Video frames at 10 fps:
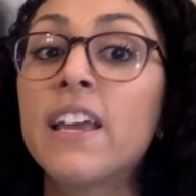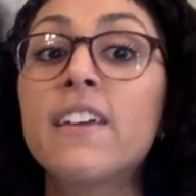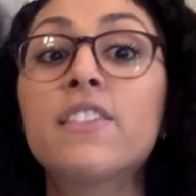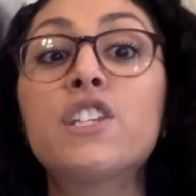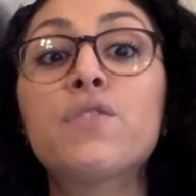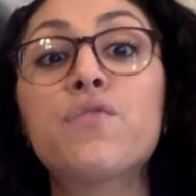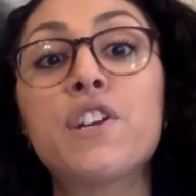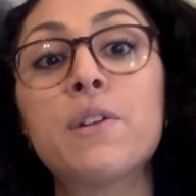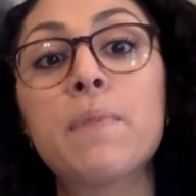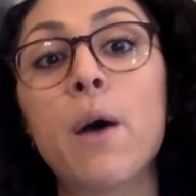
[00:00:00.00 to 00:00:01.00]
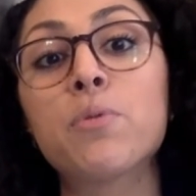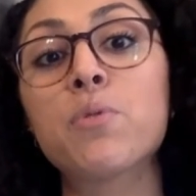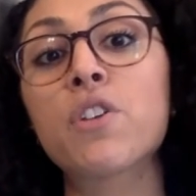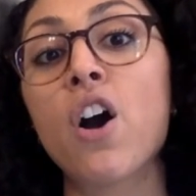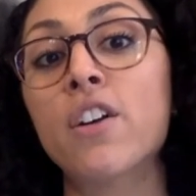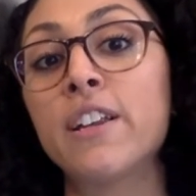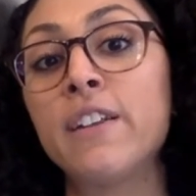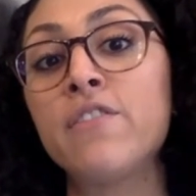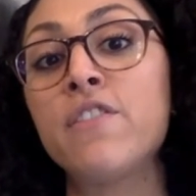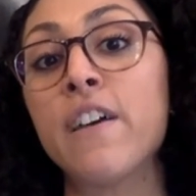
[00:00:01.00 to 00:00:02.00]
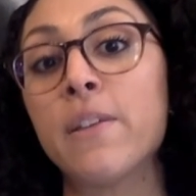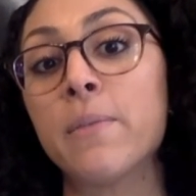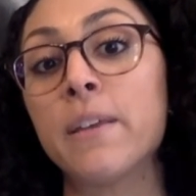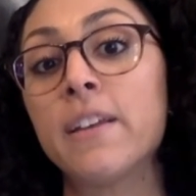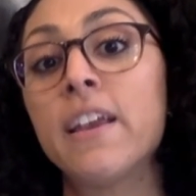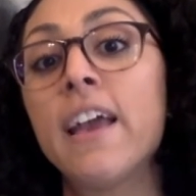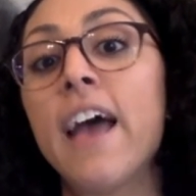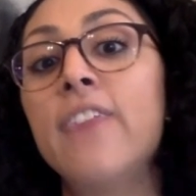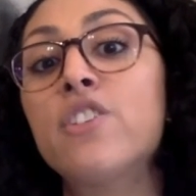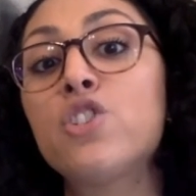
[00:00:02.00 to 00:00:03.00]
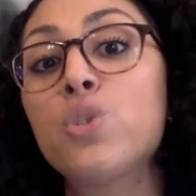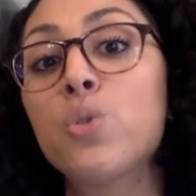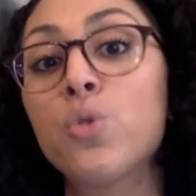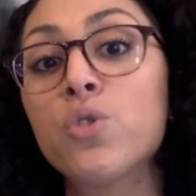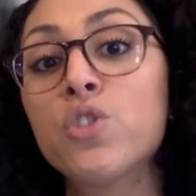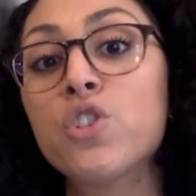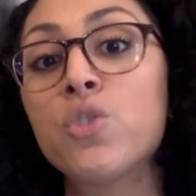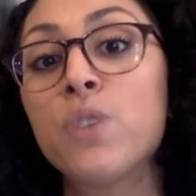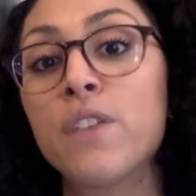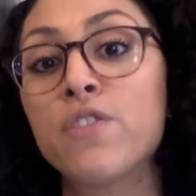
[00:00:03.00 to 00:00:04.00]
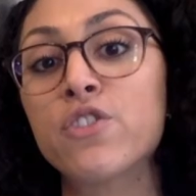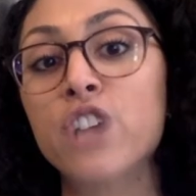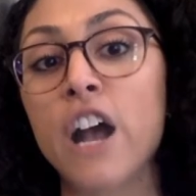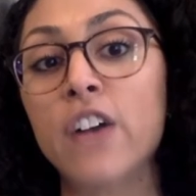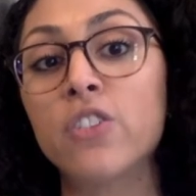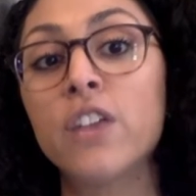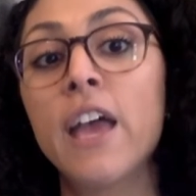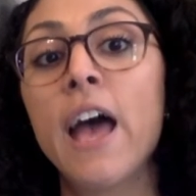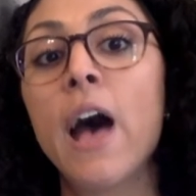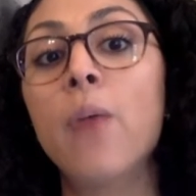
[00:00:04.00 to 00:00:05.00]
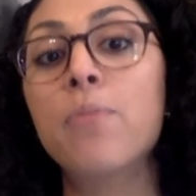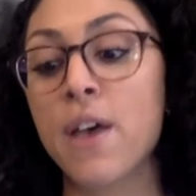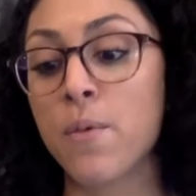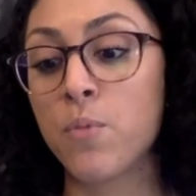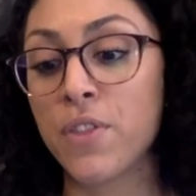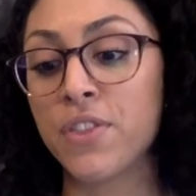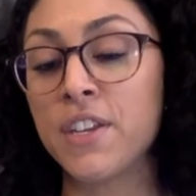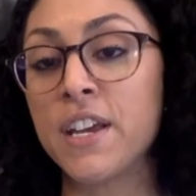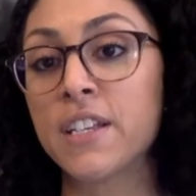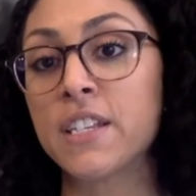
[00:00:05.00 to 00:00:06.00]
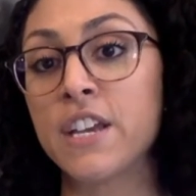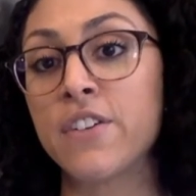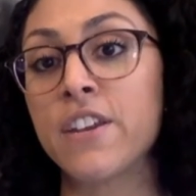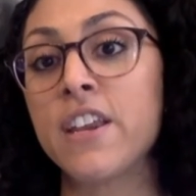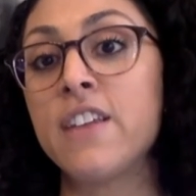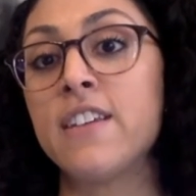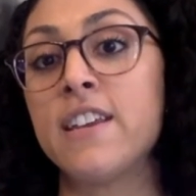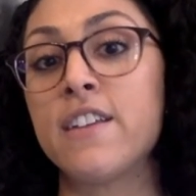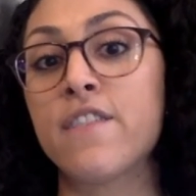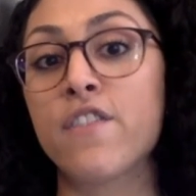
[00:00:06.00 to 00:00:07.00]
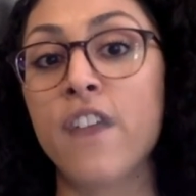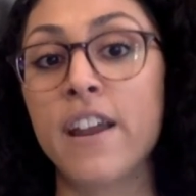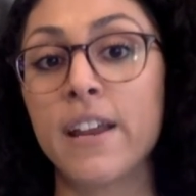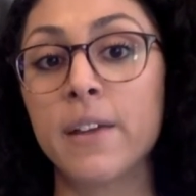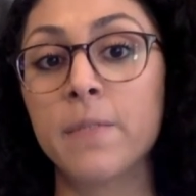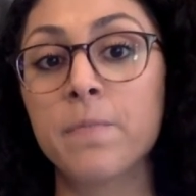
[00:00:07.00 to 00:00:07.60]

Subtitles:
This freedom helps with cognitive development, and the tools you give your child help them with the dexterity needed for writing.